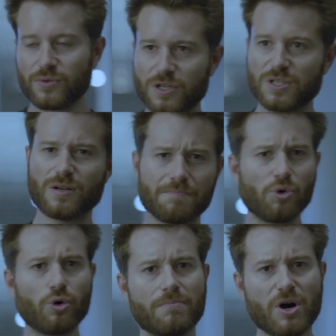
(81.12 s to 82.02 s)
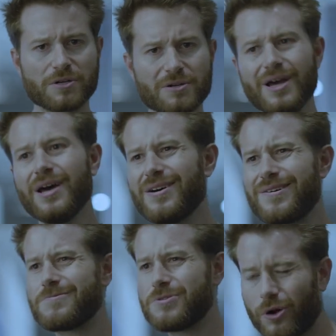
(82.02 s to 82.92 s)
I would consider more modern.
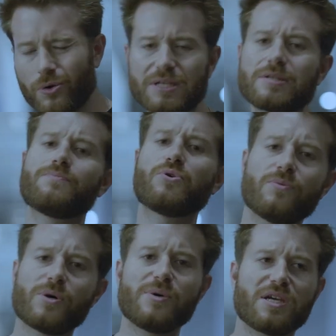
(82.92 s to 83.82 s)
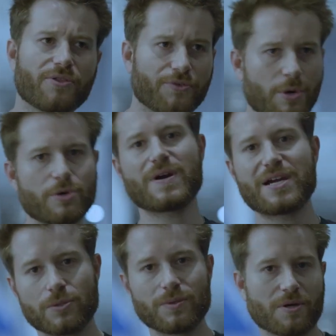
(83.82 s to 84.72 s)
Not quite to the point where we could throw a
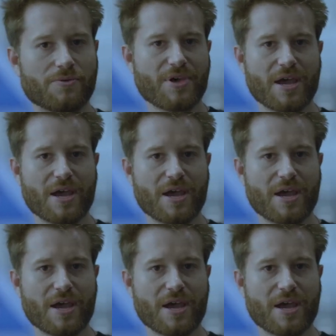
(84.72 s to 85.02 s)
graduate on